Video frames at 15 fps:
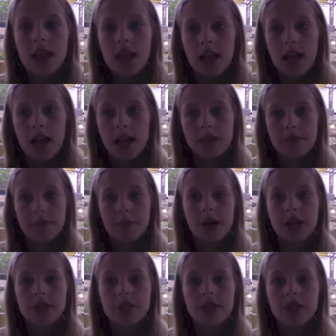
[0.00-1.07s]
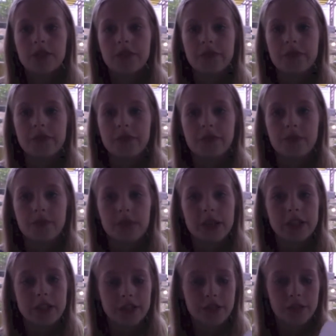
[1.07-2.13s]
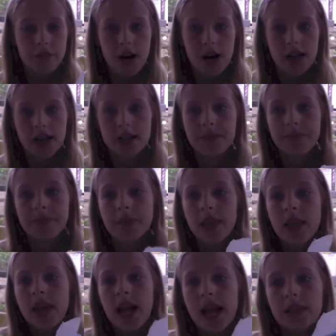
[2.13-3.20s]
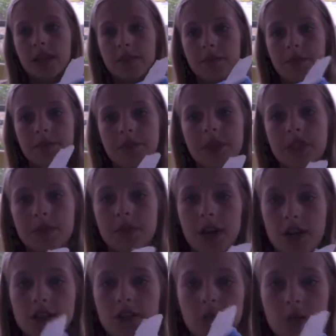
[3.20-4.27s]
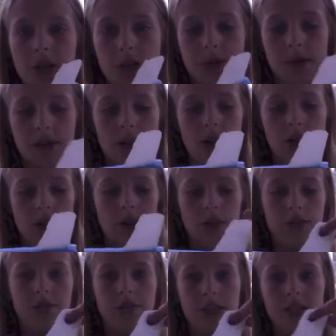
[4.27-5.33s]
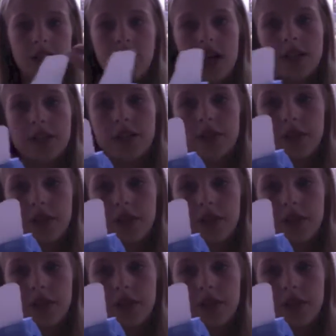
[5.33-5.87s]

And measure the rocket, and then put the marks where you want to hot glue the fins on so